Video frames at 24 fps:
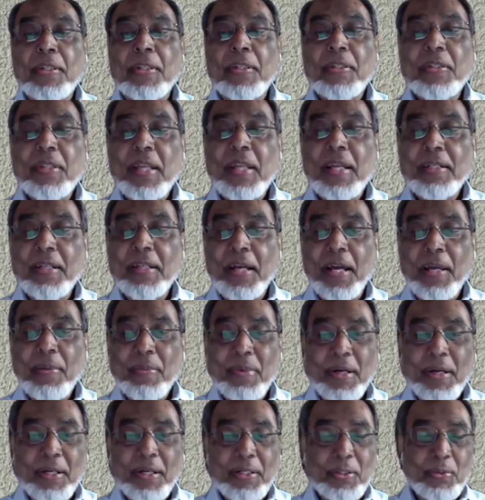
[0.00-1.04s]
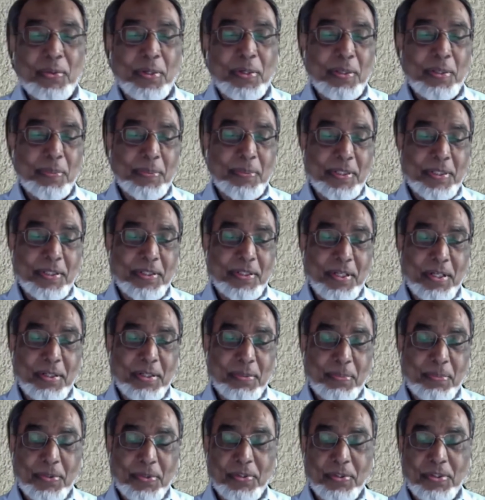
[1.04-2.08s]
Since that time, I developed a
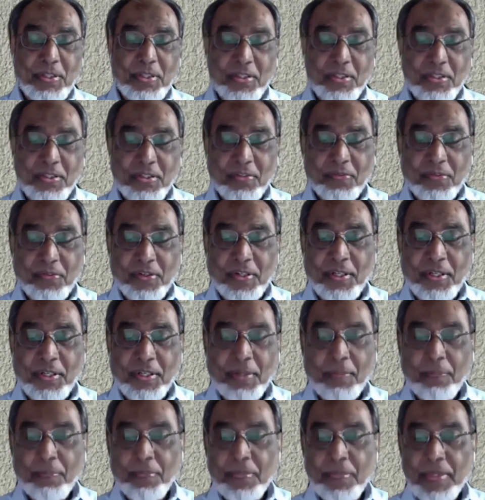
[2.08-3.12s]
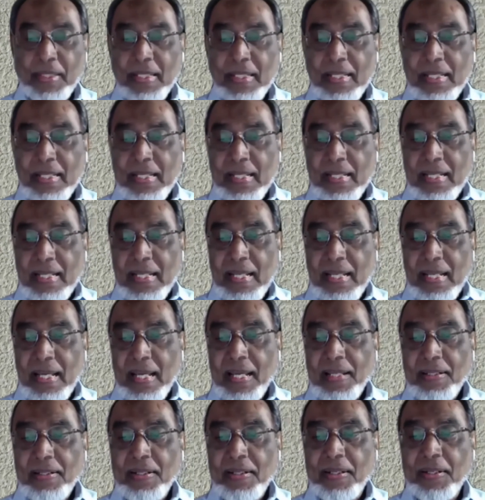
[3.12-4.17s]
great appreciation for him
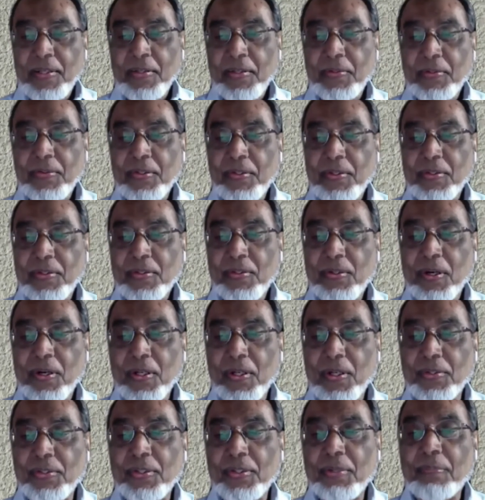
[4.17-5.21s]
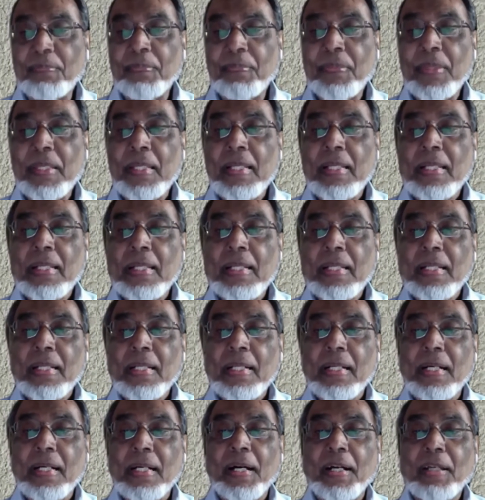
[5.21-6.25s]
and his scholarship.
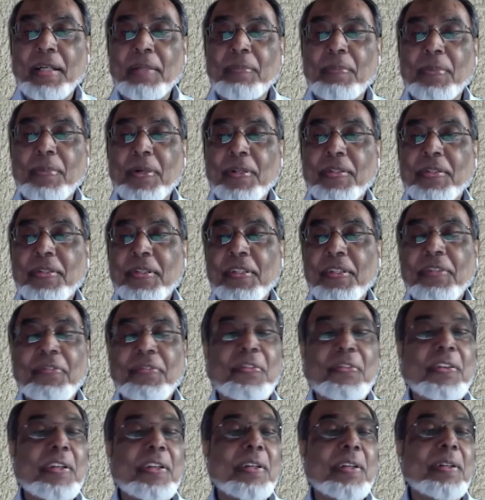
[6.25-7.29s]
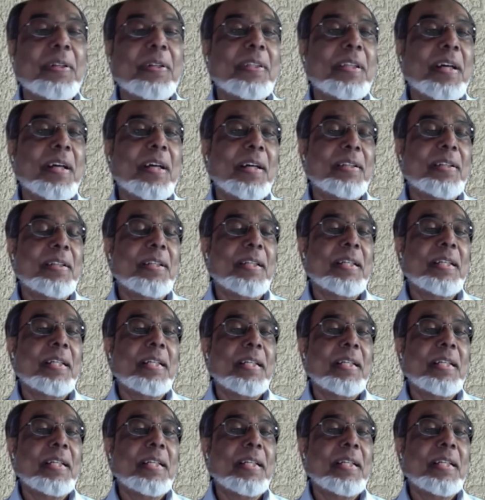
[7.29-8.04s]
I personally feel that